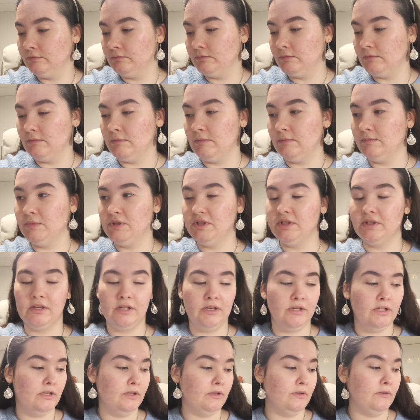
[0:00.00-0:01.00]
I'm just going
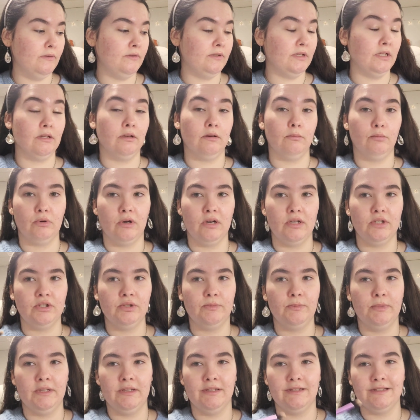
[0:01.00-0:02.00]
to use a little brush
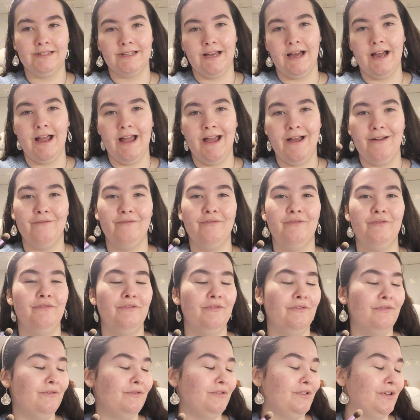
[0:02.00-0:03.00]
because I have
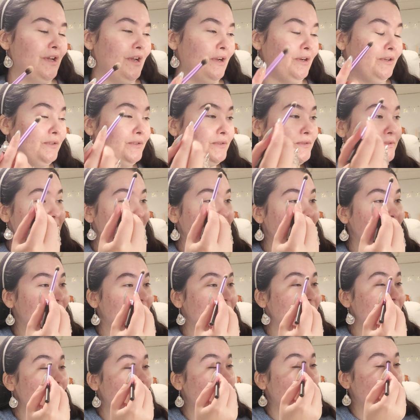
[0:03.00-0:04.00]
nails,
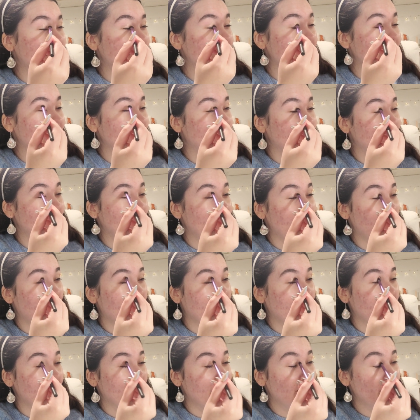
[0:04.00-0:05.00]
so it's a little bit
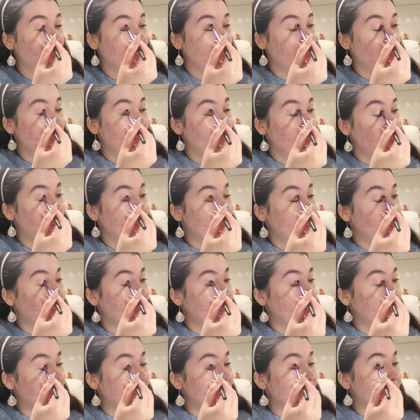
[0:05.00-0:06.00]
harder for
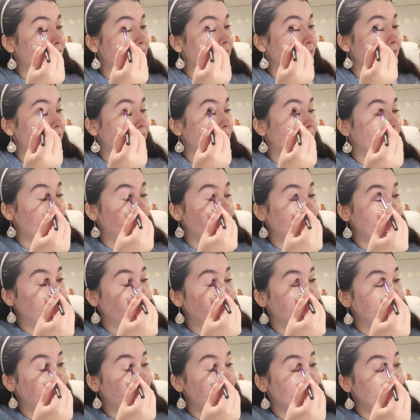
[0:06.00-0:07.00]
me to do so.
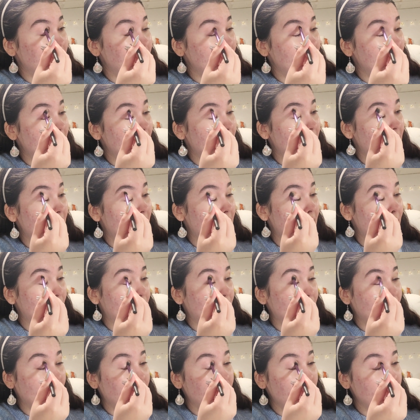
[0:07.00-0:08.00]
And
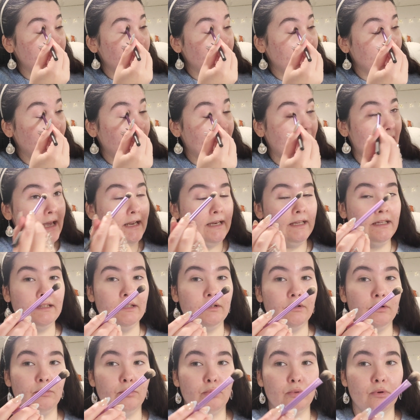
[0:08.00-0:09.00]
when you're using like any
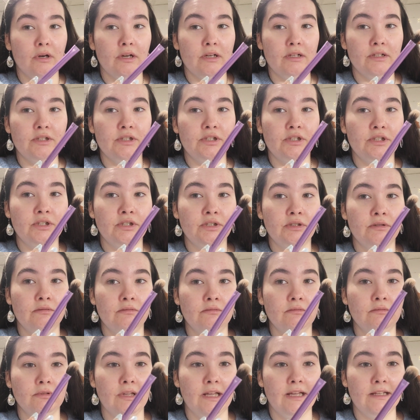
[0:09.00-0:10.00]
little brush
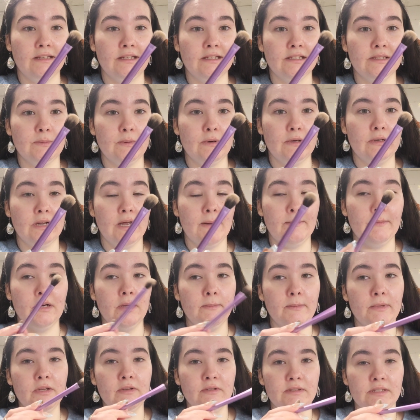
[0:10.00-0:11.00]
like this one, I'm going
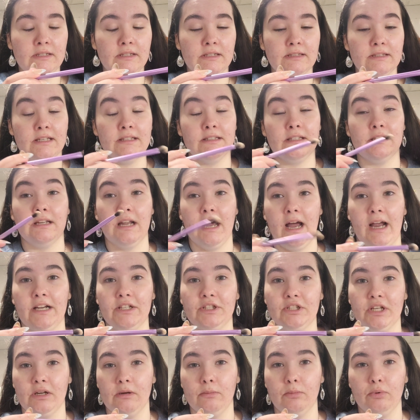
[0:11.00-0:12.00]
to be using this as an
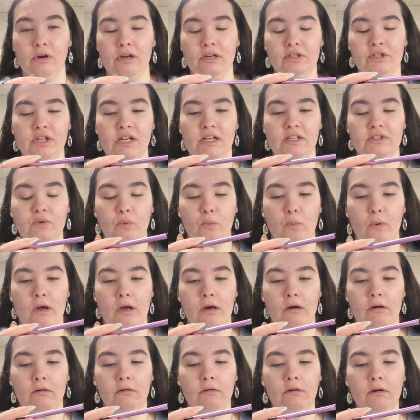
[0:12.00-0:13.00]
eyeshadow brush as
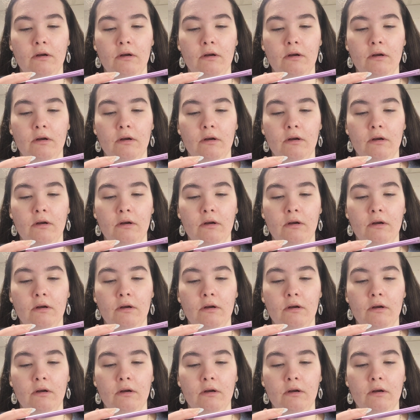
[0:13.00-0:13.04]
well